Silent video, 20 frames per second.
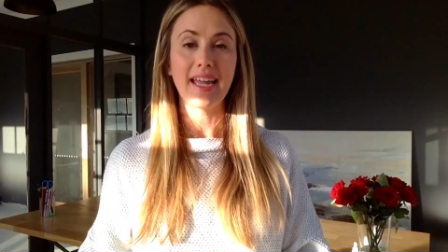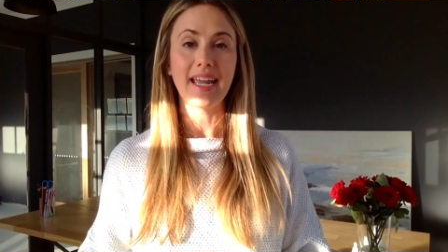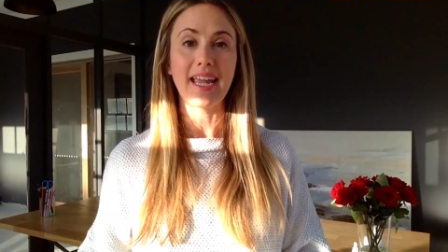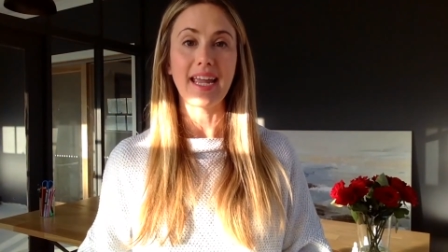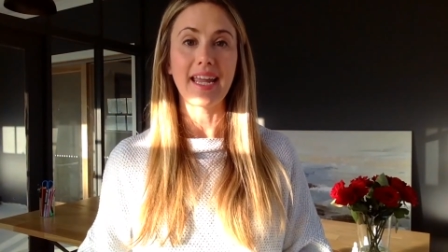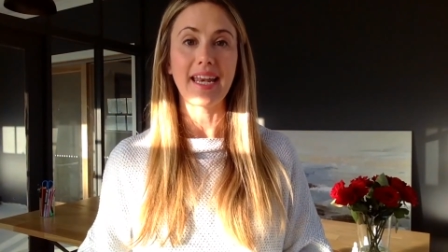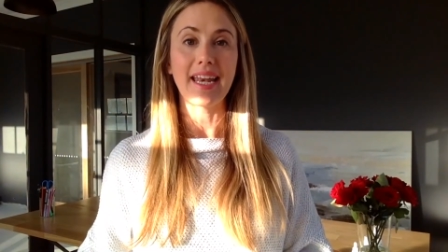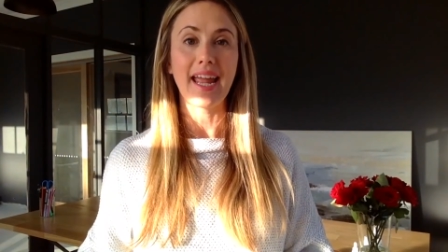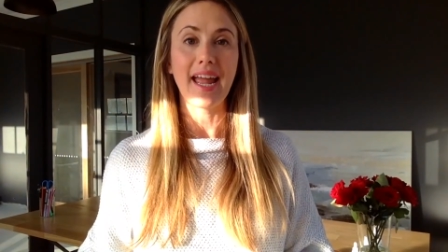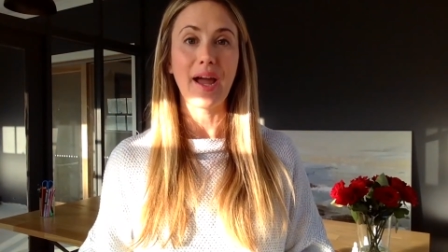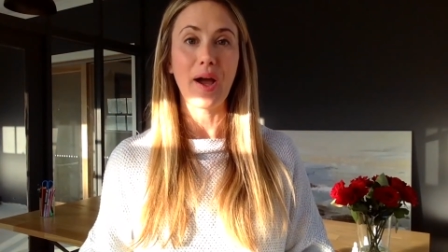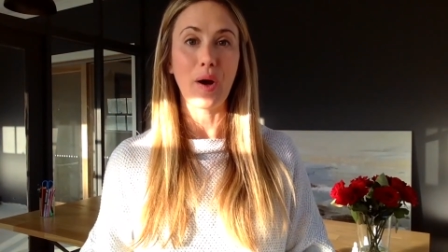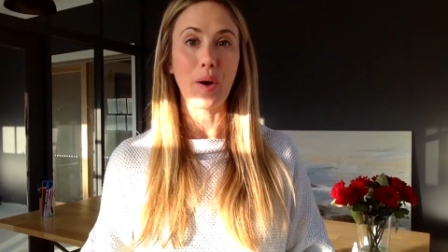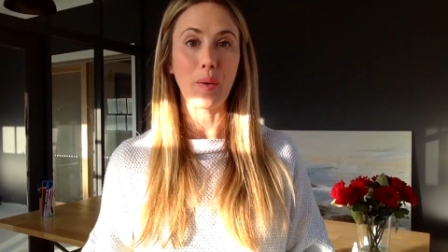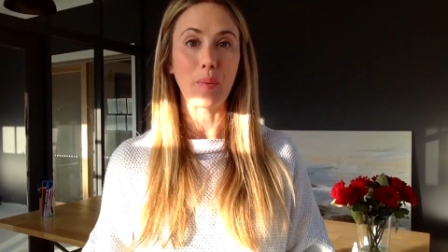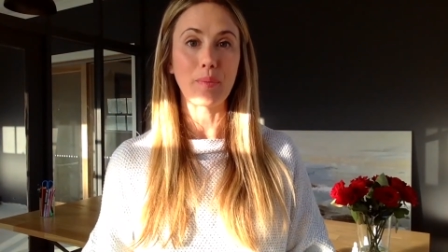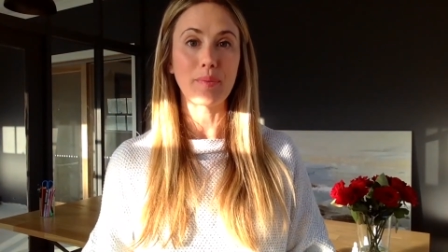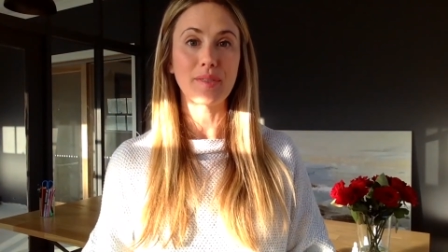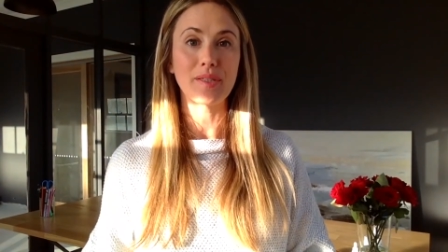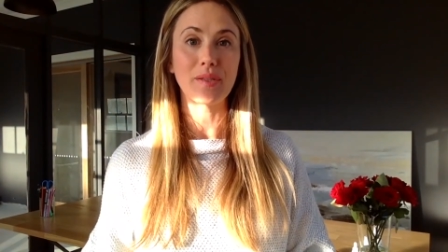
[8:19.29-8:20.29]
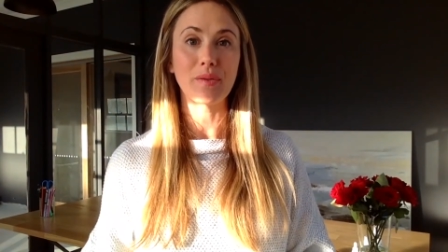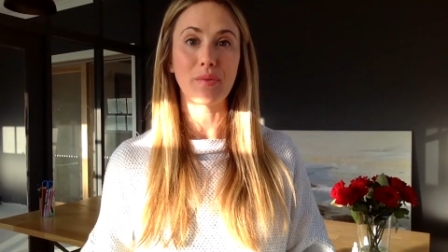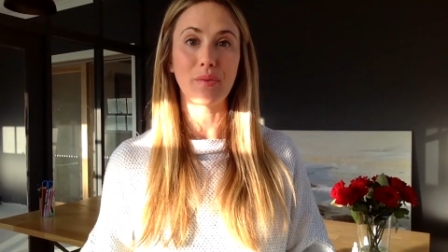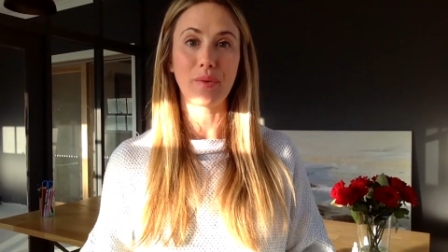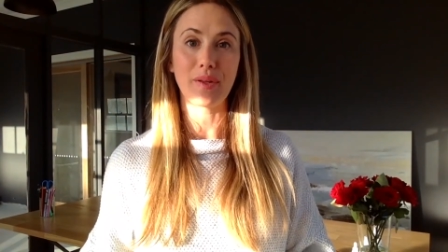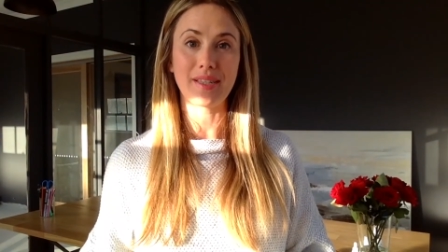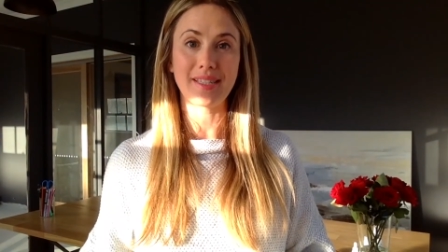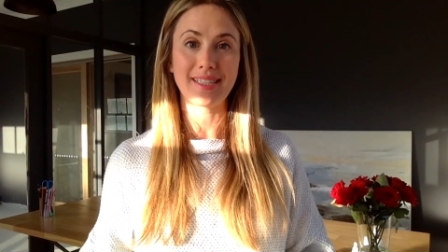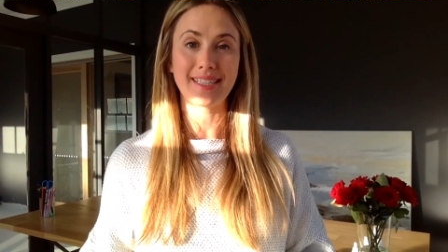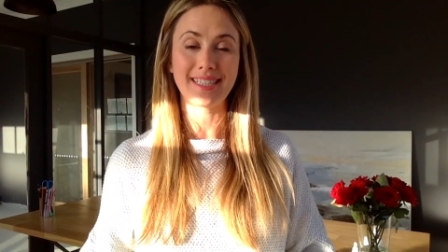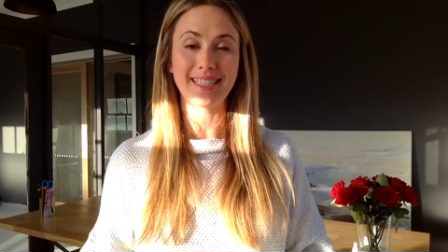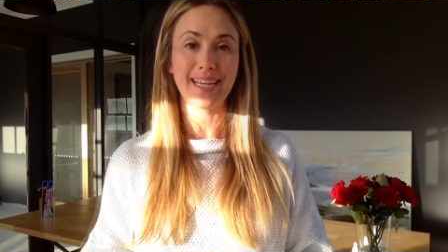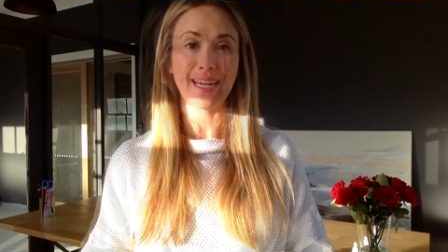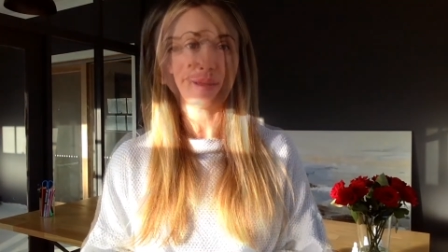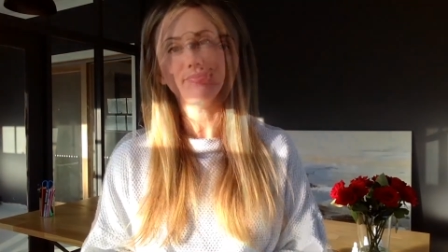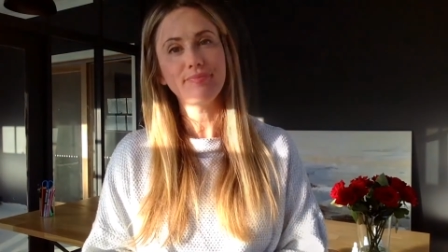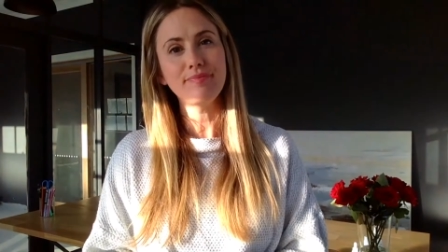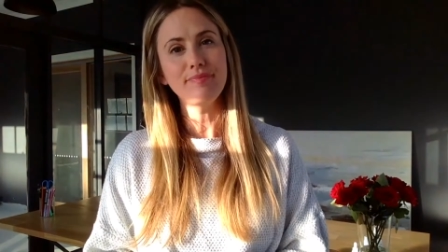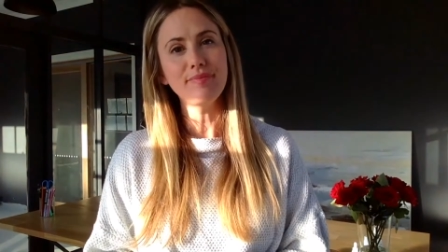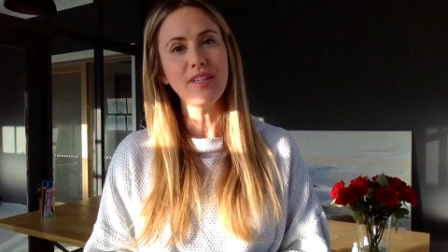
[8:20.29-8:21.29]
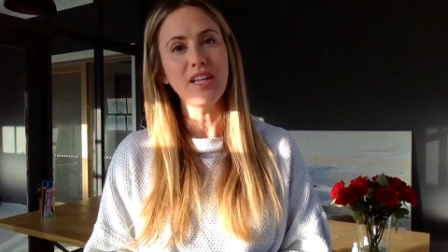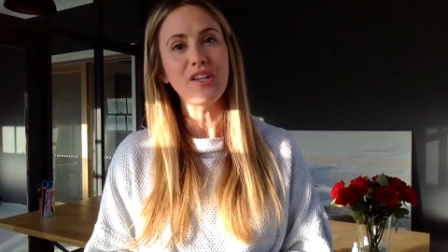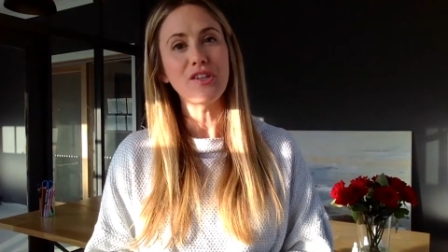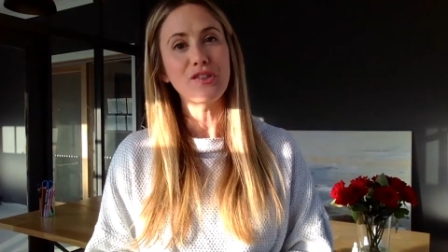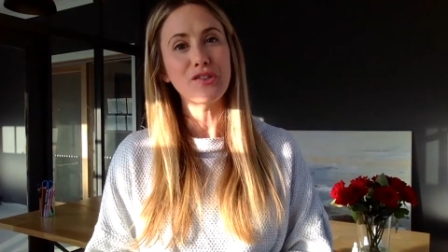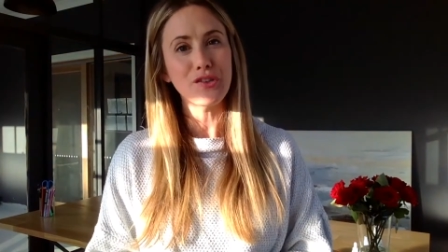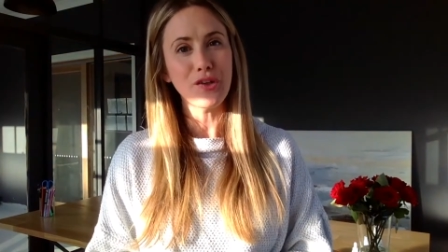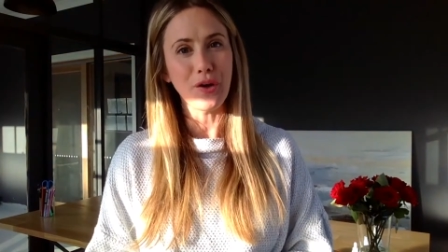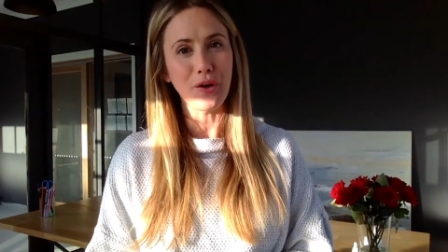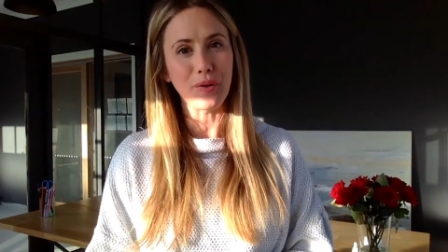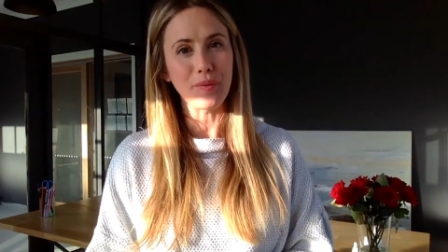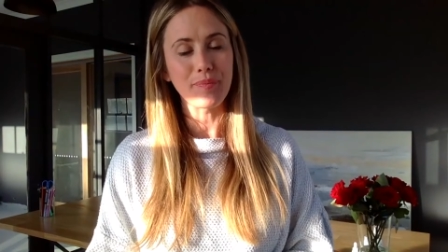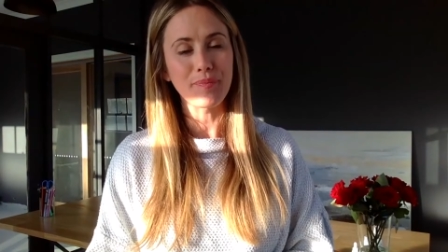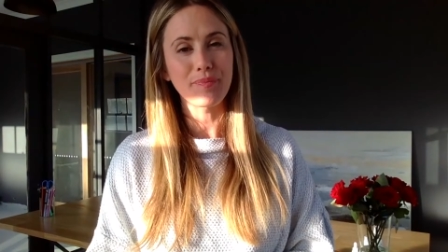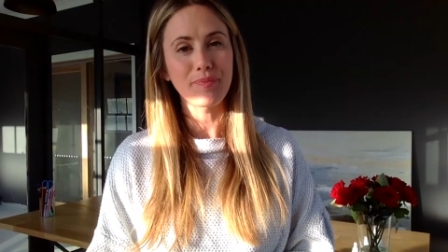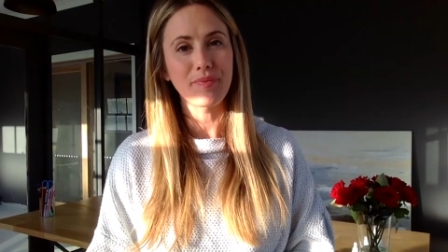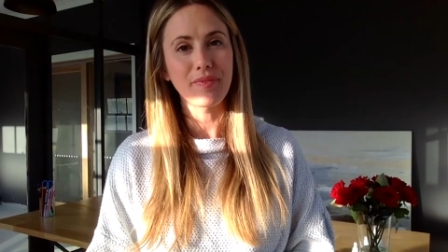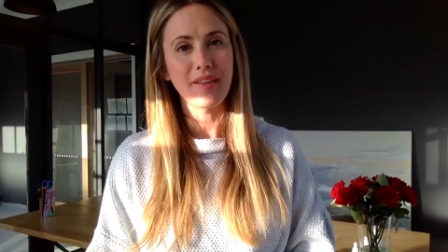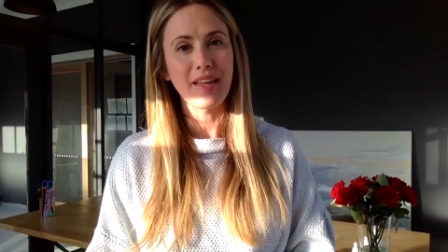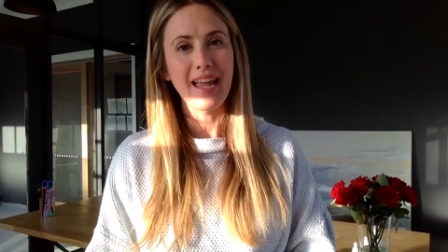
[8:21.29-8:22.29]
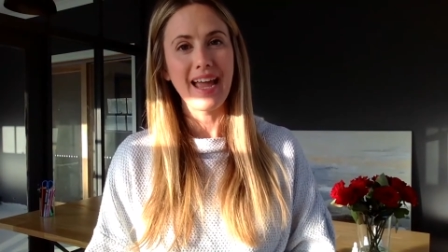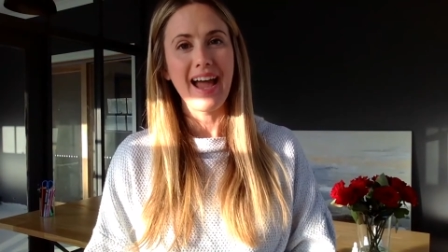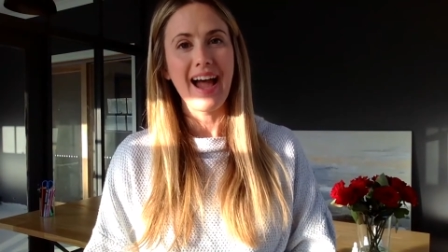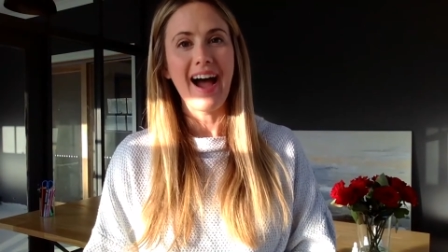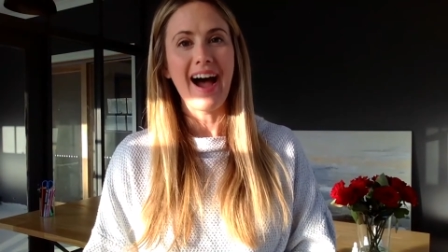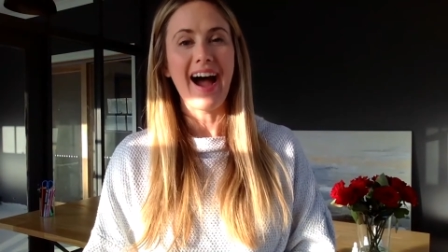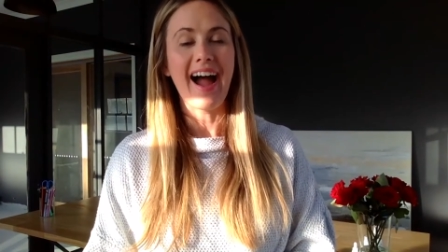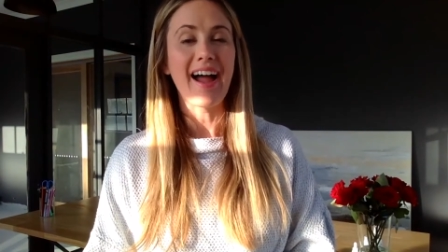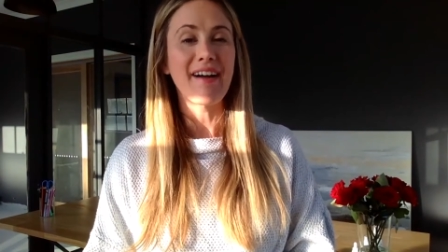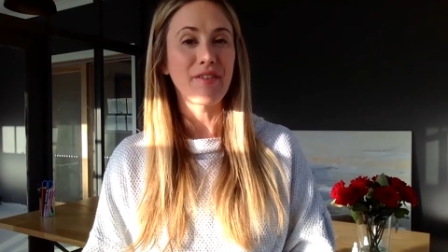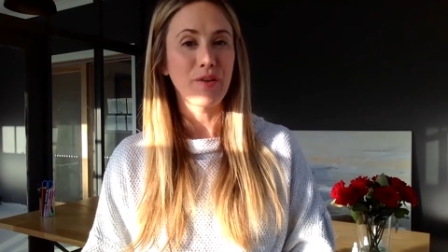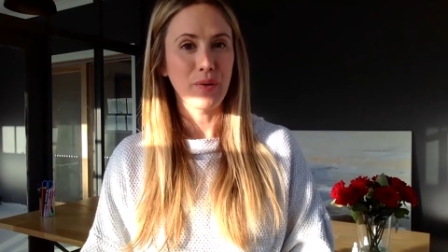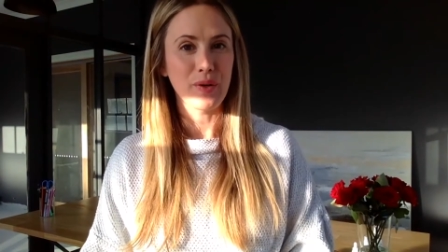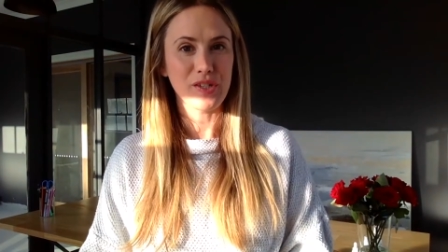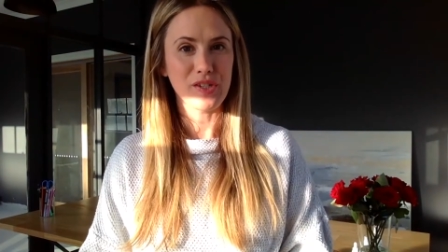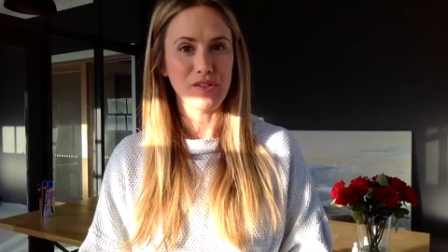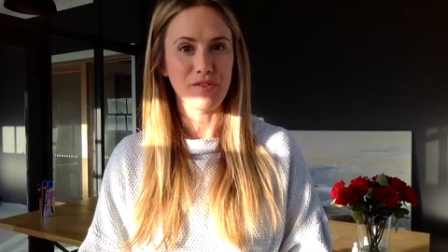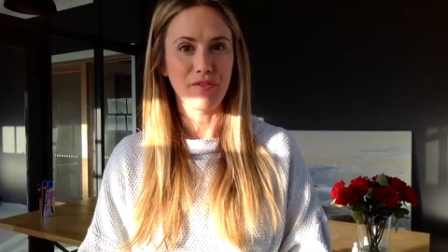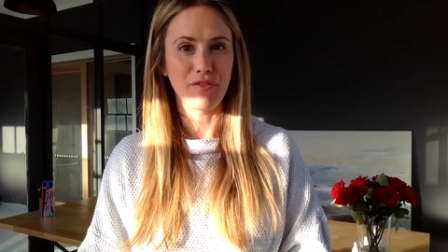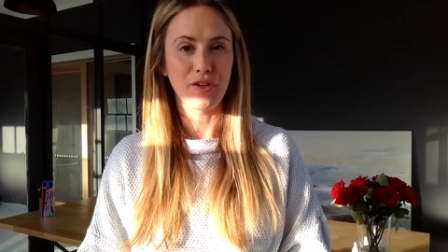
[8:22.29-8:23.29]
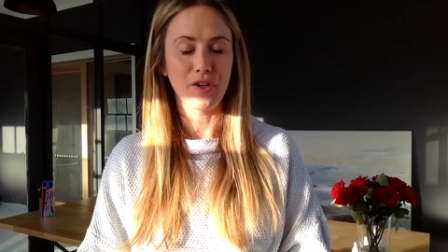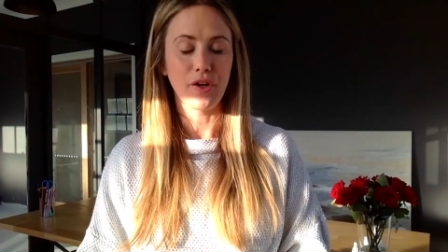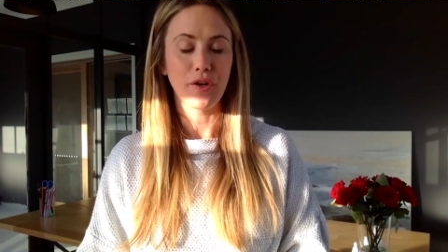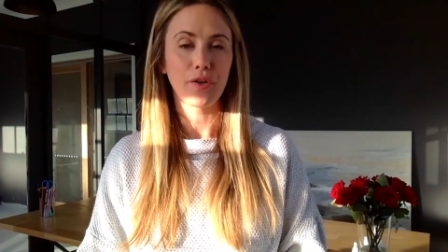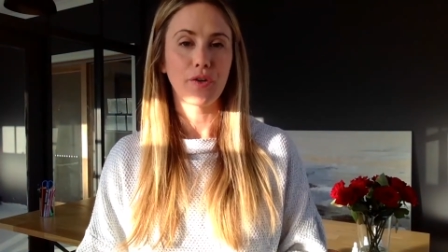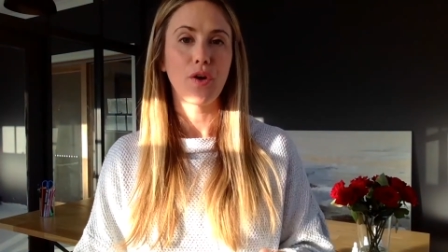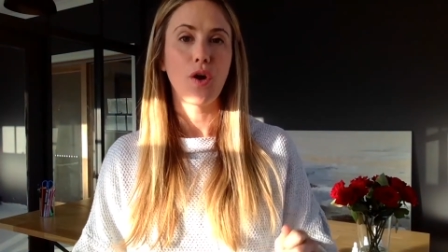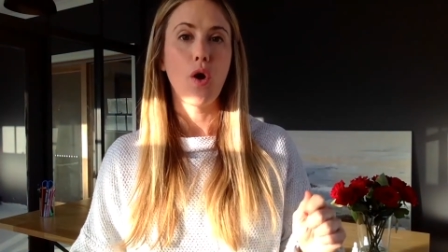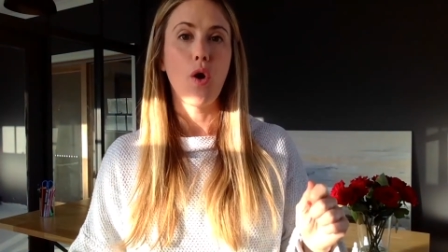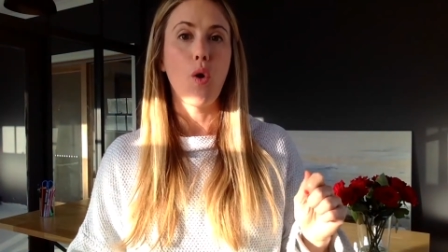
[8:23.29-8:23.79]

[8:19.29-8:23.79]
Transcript: It helps with sleep. So, I have a question for you.